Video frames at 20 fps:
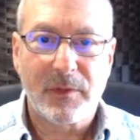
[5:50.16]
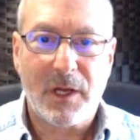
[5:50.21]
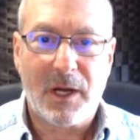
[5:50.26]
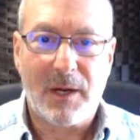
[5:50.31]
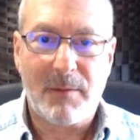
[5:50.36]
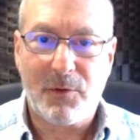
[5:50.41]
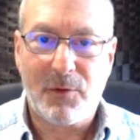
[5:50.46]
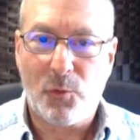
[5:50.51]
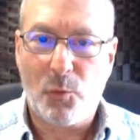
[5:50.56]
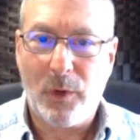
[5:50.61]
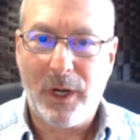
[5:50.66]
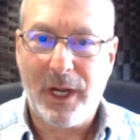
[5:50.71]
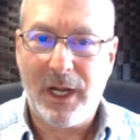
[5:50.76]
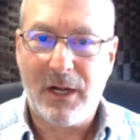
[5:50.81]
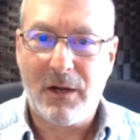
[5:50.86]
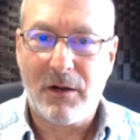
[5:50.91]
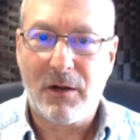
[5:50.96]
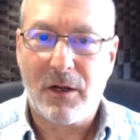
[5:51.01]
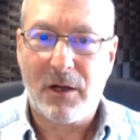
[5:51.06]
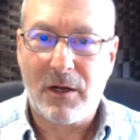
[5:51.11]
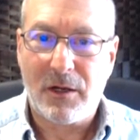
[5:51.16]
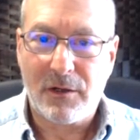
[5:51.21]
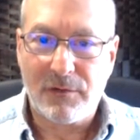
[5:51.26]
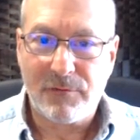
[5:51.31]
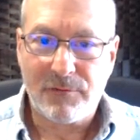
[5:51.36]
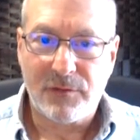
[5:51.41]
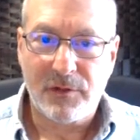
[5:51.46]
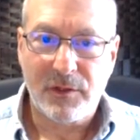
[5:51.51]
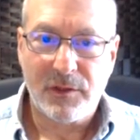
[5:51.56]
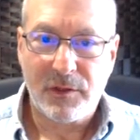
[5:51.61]
I'm aware
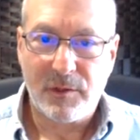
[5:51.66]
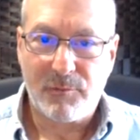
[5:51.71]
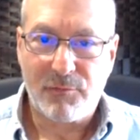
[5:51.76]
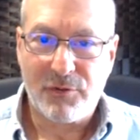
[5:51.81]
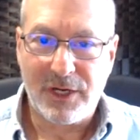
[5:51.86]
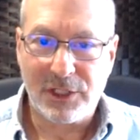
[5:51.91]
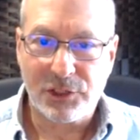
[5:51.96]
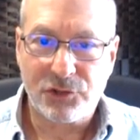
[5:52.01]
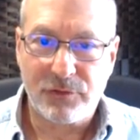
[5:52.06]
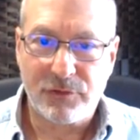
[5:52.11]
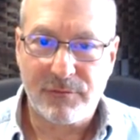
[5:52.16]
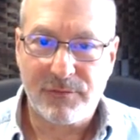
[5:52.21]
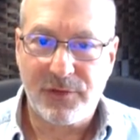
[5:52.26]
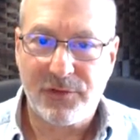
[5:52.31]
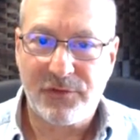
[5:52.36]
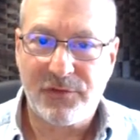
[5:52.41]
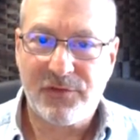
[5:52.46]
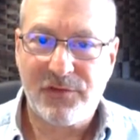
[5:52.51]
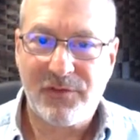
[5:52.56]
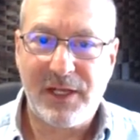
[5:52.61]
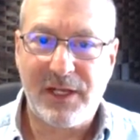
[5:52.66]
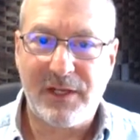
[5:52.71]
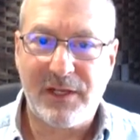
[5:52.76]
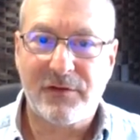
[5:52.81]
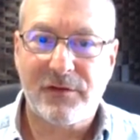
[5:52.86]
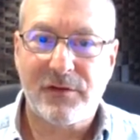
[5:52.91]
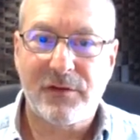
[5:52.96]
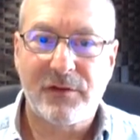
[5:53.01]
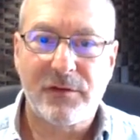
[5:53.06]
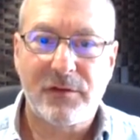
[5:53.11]
of the pressure of the
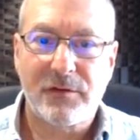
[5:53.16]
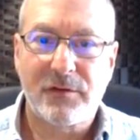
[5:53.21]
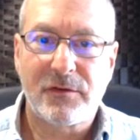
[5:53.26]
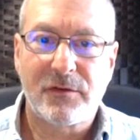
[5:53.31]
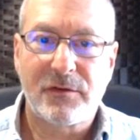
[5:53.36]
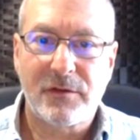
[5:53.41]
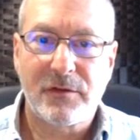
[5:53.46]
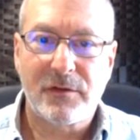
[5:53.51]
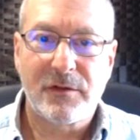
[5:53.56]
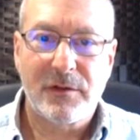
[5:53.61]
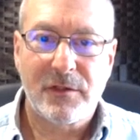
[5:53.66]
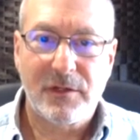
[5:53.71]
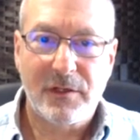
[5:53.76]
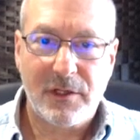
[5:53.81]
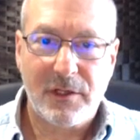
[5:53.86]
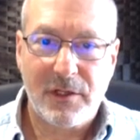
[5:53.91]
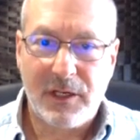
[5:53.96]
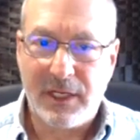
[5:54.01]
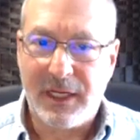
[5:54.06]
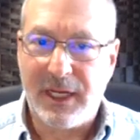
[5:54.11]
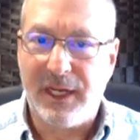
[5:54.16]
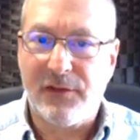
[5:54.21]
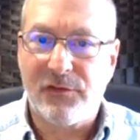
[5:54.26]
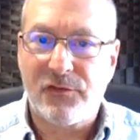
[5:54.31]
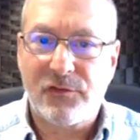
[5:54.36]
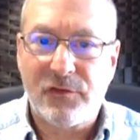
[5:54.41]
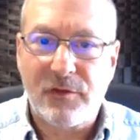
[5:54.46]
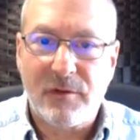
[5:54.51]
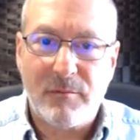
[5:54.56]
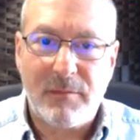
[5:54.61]
seat
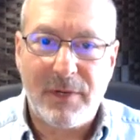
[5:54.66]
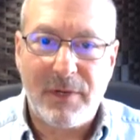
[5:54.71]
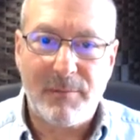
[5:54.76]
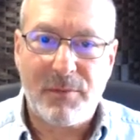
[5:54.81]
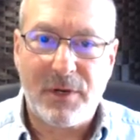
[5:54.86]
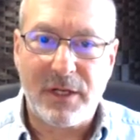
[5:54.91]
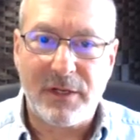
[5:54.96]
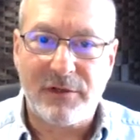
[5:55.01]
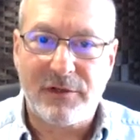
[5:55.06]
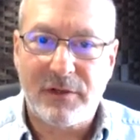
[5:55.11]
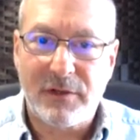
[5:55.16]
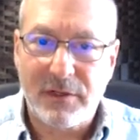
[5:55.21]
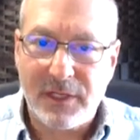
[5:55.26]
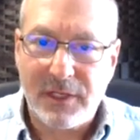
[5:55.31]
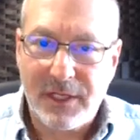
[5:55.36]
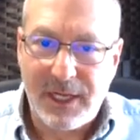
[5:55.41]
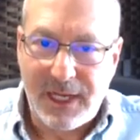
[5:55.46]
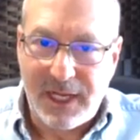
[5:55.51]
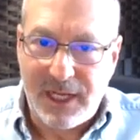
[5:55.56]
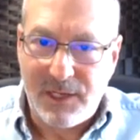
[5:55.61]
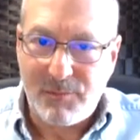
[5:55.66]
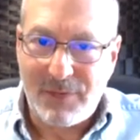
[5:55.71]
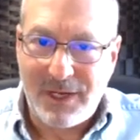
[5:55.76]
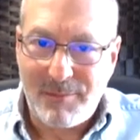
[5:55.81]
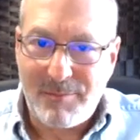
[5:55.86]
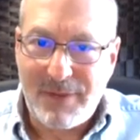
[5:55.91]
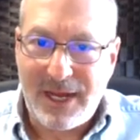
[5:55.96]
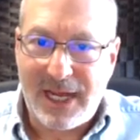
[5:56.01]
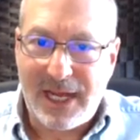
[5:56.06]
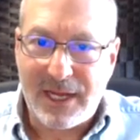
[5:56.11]
against my butt and my
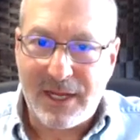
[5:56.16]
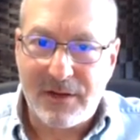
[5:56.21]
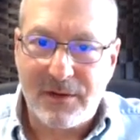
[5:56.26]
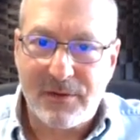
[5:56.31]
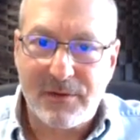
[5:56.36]
back.